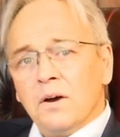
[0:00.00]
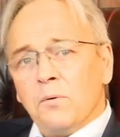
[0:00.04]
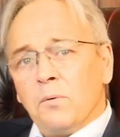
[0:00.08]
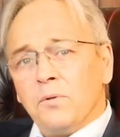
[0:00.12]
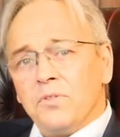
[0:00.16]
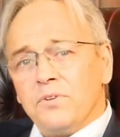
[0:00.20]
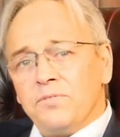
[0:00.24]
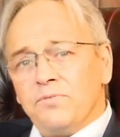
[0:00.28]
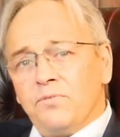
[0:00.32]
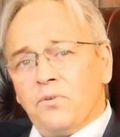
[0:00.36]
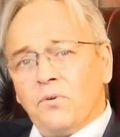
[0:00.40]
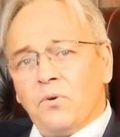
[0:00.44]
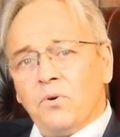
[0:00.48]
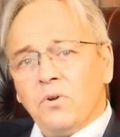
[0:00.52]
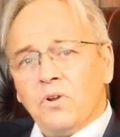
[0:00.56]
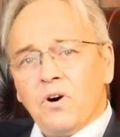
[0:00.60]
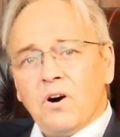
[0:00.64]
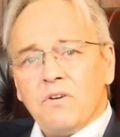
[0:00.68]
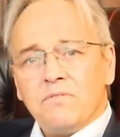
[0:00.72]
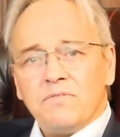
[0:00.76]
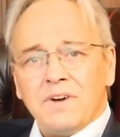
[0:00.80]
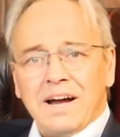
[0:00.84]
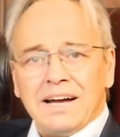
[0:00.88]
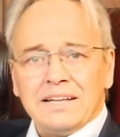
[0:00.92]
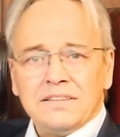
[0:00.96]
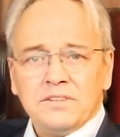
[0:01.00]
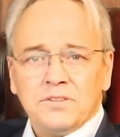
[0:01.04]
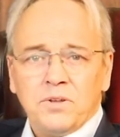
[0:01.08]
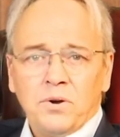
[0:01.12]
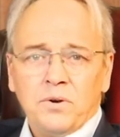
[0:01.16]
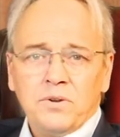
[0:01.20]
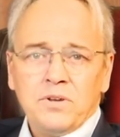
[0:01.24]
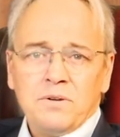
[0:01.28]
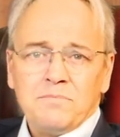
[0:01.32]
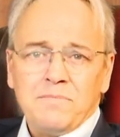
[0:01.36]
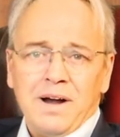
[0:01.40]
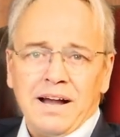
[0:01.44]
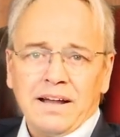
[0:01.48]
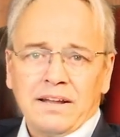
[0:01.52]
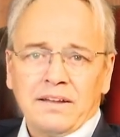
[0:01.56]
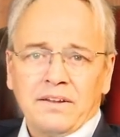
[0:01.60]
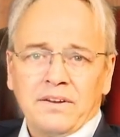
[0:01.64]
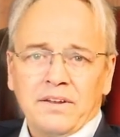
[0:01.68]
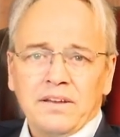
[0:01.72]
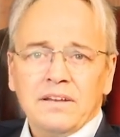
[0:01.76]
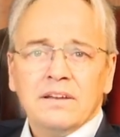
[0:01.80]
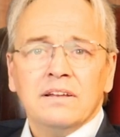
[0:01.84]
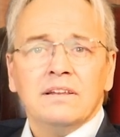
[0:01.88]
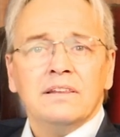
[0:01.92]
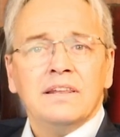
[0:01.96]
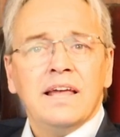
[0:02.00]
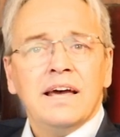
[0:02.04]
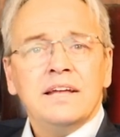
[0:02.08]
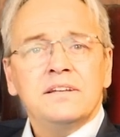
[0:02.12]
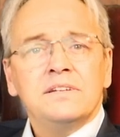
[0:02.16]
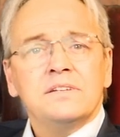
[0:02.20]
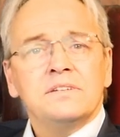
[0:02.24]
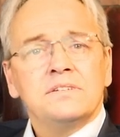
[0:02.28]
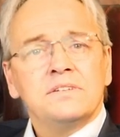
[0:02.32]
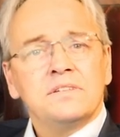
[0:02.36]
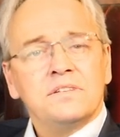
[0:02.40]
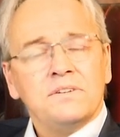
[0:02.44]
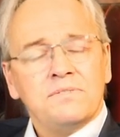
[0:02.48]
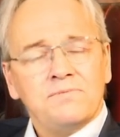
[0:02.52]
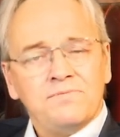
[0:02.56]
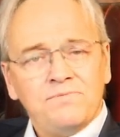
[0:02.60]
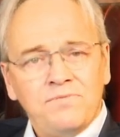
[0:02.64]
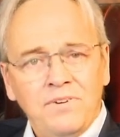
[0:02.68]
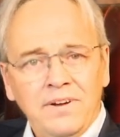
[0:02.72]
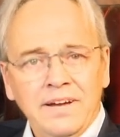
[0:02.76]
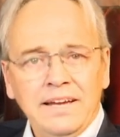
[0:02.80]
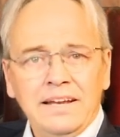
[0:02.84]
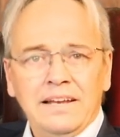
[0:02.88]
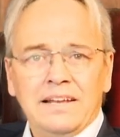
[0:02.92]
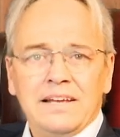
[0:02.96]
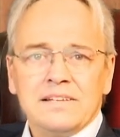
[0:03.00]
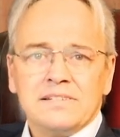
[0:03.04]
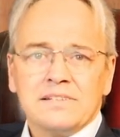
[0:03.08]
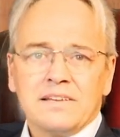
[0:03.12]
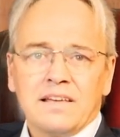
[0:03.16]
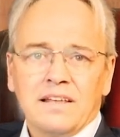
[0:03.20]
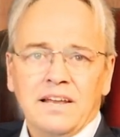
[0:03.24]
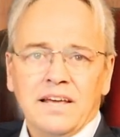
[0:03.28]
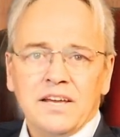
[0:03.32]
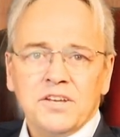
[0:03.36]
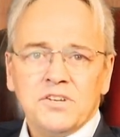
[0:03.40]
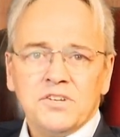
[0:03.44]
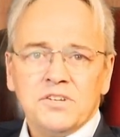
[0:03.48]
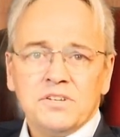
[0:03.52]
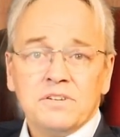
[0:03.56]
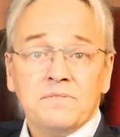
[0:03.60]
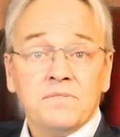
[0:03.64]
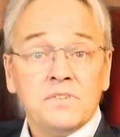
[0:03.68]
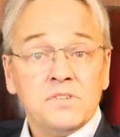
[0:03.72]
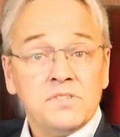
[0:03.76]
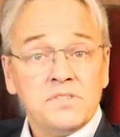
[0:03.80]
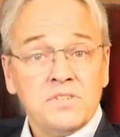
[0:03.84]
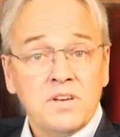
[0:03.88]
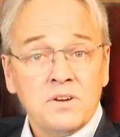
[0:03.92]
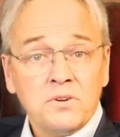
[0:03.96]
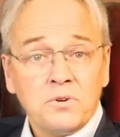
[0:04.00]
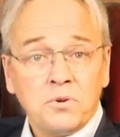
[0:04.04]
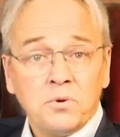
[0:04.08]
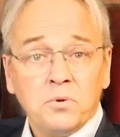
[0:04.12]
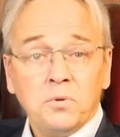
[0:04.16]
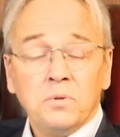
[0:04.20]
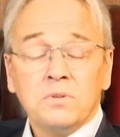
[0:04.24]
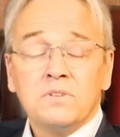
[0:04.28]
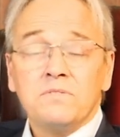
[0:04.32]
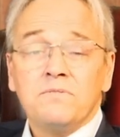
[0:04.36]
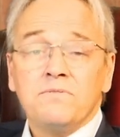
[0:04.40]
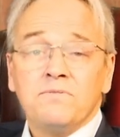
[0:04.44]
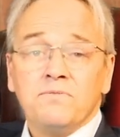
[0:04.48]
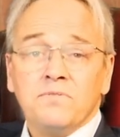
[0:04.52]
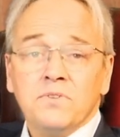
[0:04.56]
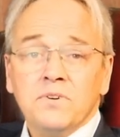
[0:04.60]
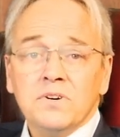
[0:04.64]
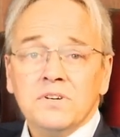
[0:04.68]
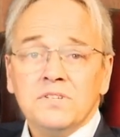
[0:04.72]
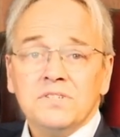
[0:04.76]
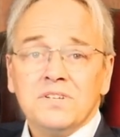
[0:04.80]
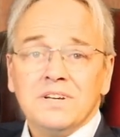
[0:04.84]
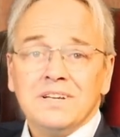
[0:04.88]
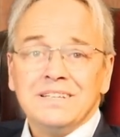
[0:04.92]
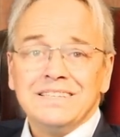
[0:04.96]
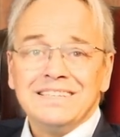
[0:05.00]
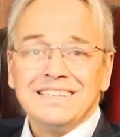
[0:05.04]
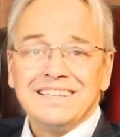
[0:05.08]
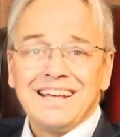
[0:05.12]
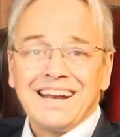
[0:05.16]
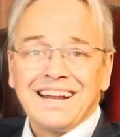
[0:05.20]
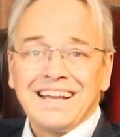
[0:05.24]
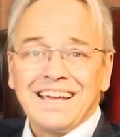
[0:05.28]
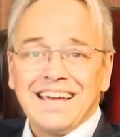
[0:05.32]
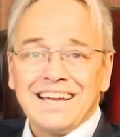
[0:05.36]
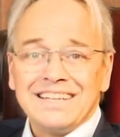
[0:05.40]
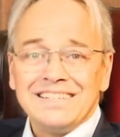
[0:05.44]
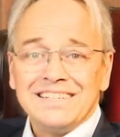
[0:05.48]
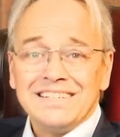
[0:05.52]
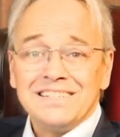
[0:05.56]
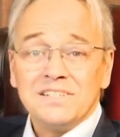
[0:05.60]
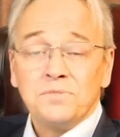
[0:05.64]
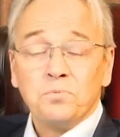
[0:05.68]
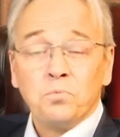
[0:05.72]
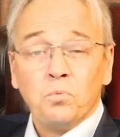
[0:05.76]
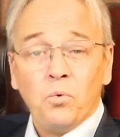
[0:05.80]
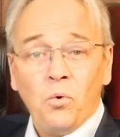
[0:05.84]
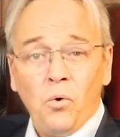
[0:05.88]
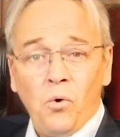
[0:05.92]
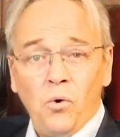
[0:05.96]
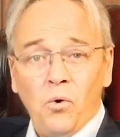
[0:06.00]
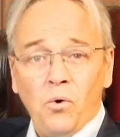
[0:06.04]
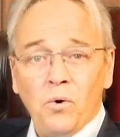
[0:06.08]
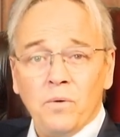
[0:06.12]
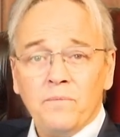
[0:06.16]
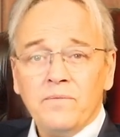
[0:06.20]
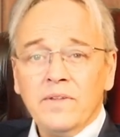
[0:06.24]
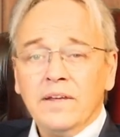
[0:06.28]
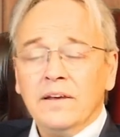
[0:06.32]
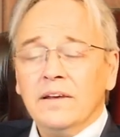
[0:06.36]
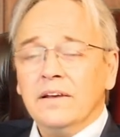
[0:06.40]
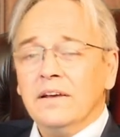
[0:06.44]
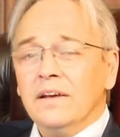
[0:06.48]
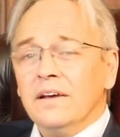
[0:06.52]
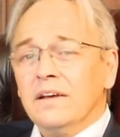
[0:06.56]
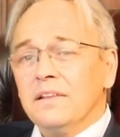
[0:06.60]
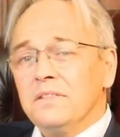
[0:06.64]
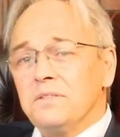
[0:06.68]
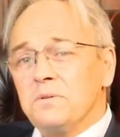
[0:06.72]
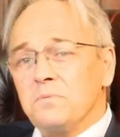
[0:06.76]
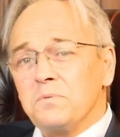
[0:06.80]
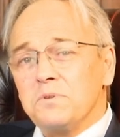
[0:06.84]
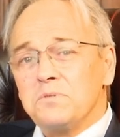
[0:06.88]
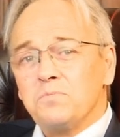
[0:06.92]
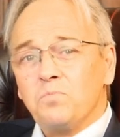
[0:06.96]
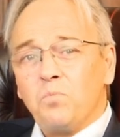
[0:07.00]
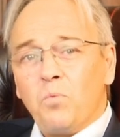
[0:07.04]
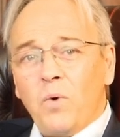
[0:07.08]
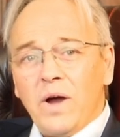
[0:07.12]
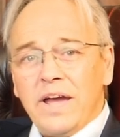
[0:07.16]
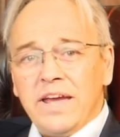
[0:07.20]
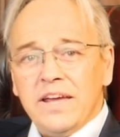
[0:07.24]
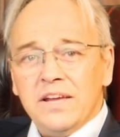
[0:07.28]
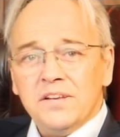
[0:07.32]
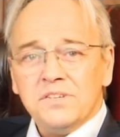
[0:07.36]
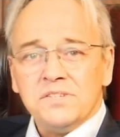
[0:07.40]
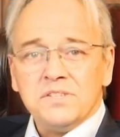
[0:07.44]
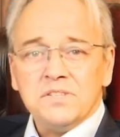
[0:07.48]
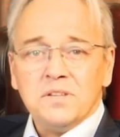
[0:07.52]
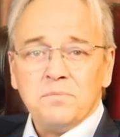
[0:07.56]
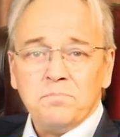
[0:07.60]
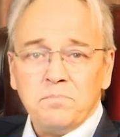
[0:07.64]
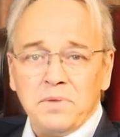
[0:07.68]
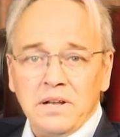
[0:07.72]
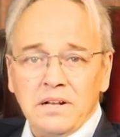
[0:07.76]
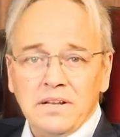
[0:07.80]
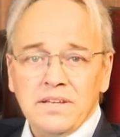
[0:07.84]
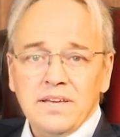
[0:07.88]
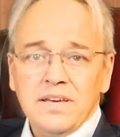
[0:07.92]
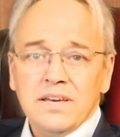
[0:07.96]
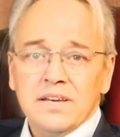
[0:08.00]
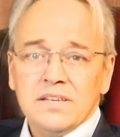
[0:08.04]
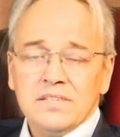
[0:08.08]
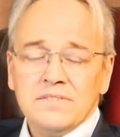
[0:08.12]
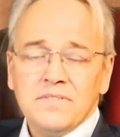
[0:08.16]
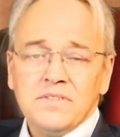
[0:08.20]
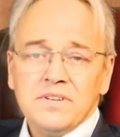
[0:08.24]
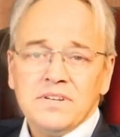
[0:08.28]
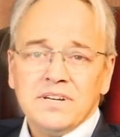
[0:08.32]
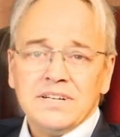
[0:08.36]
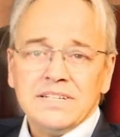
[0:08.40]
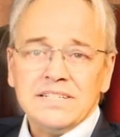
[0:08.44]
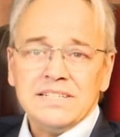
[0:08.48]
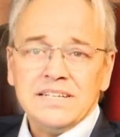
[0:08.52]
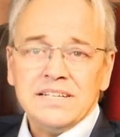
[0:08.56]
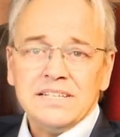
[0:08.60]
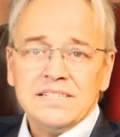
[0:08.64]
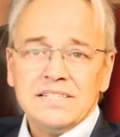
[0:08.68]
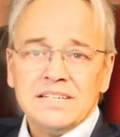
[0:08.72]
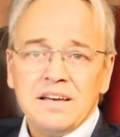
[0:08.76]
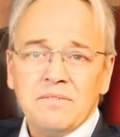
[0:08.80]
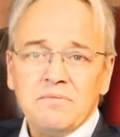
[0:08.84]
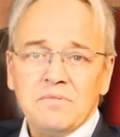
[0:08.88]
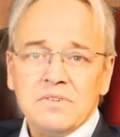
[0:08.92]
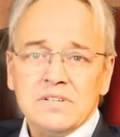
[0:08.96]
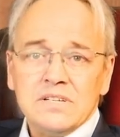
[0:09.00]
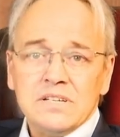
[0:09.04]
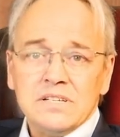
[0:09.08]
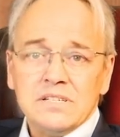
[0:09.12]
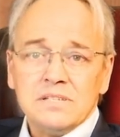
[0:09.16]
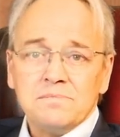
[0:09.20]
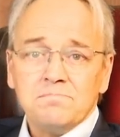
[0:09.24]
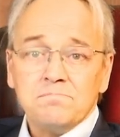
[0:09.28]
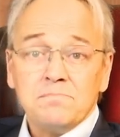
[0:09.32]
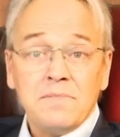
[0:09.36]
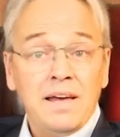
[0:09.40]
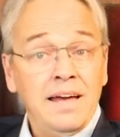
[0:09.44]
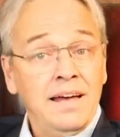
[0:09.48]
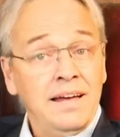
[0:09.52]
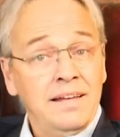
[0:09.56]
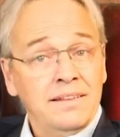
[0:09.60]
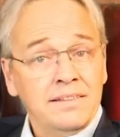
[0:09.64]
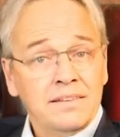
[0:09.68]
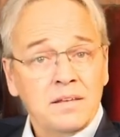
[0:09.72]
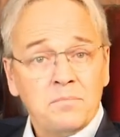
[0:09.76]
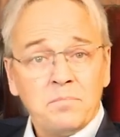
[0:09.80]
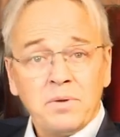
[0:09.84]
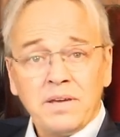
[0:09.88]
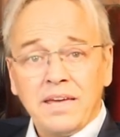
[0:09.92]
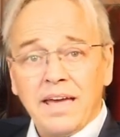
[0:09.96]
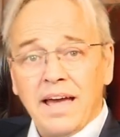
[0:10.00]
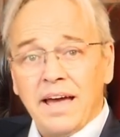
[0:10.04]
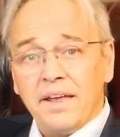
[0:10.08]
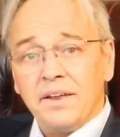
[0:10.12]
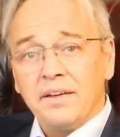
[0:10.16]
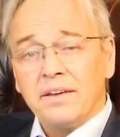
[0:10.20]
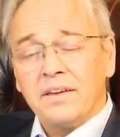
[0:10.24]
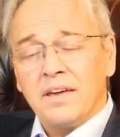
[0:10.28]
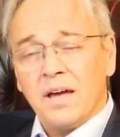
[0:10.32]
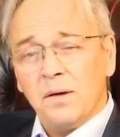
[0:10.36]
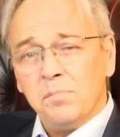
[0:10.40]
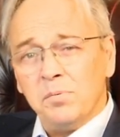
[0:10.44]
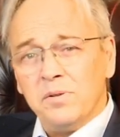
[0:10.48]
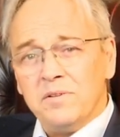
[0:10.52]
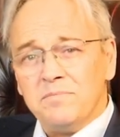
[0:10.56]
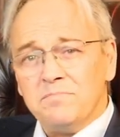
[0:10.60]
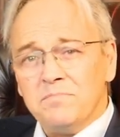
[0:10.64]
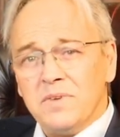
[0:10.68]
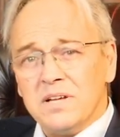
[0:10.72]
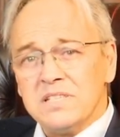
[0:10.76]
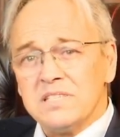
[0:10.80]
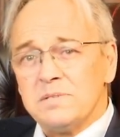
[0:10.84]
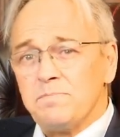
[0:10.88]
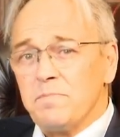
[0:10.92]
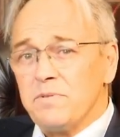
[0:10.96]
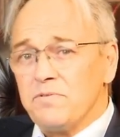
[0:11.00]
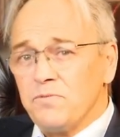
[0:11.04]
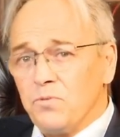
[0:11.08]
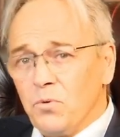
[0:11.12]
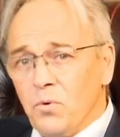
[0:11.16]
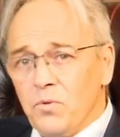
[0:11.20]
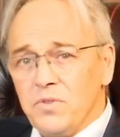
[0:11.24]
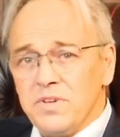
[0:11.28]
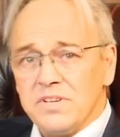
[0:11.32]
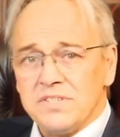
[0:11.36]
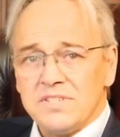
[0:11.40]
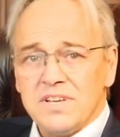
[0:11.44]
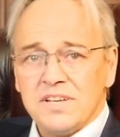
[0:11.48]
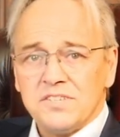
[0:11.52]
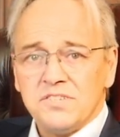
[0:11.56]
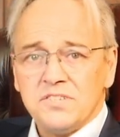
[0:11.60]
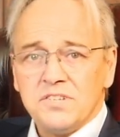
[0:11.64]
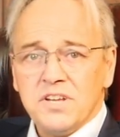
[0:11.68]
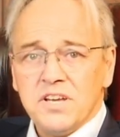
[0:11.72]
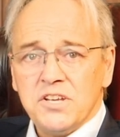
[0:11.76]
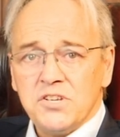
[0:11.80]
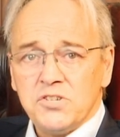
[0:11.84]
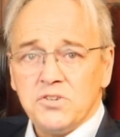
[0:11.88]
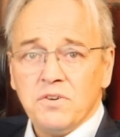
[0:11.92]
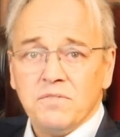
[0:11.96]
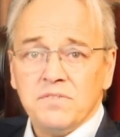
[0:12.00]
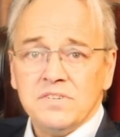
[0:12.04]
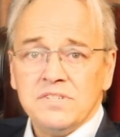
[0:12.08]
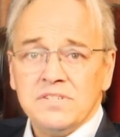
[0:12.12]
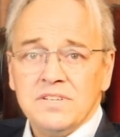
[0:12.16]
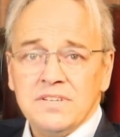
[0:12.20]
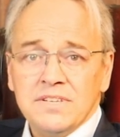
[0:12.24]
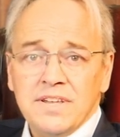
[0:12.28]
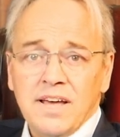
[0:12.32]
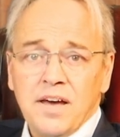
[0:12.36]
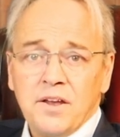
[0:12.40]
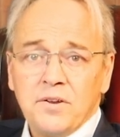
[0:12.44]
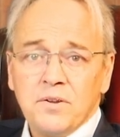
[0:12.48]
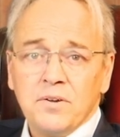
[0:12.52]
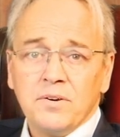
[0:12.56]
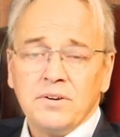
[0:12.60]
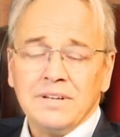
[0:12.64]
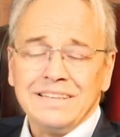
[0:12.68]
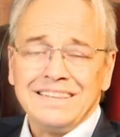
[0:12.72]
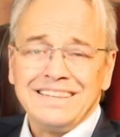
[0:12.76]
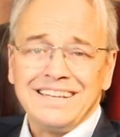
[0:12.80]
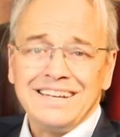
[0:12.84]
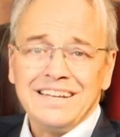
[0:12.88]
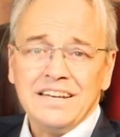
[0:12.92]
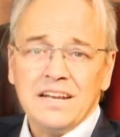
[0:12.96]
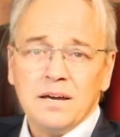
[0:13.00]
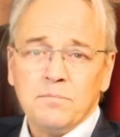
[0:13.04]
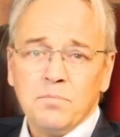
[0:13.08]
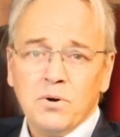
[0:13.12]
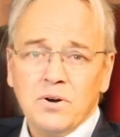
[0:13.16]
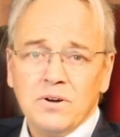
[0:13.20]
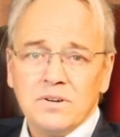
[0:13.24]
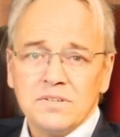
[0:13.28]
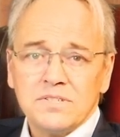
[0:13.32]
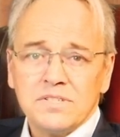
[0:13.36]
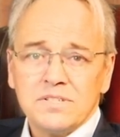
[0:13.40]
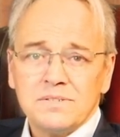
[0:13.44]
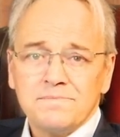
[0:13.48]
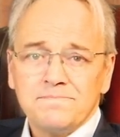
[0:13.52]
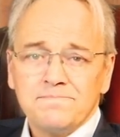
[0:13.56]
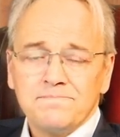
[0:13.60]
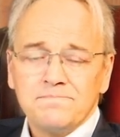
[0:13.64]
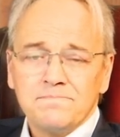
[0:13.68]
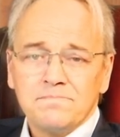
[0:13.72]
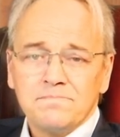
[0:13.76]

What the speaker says: Well, the fall of Antonio Macrì led to the final escalation of the so-called First Ndrangheta War that was waged in the middle years of the 1970s, and that began a couple of months before the assassination of the Siderno ndrina boss.